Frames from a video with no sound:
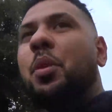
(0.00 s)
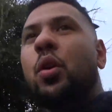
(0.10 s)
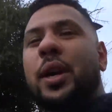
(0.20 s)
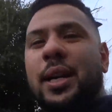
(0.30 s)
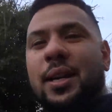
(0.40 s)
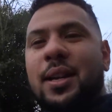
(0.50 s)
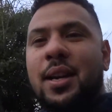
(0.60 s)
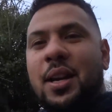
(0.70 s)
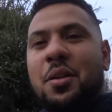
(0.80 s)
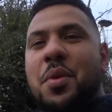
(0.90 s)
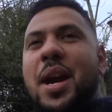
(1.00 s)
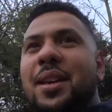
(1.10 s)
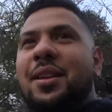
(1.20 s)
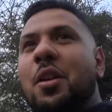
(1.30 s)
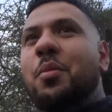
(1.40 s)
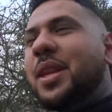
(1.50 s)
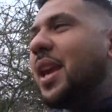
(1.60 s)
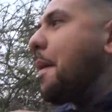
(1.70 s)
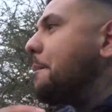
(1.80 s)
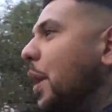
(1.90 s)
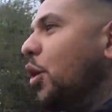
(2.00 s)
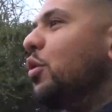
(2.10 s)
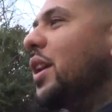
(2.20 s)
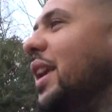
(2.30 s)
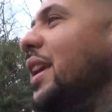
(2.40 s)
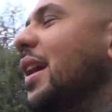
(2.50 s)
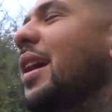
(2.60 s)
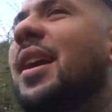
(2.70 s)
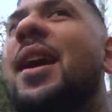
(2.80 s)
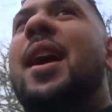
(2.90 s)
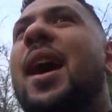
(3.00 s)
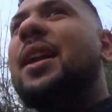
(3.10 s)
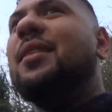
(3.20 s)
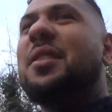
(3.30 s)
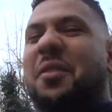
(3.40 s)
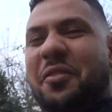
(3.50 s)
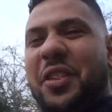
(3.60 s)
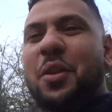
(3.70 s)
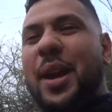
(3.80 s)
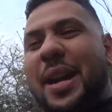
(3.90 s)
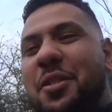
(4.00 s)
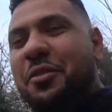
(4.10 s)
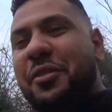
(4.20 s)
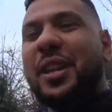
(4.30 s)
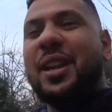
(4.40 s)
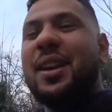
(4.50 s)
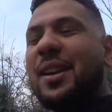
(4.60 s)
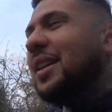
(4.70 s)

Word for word: point where you know when you get bulky and it doesn't feel healthy.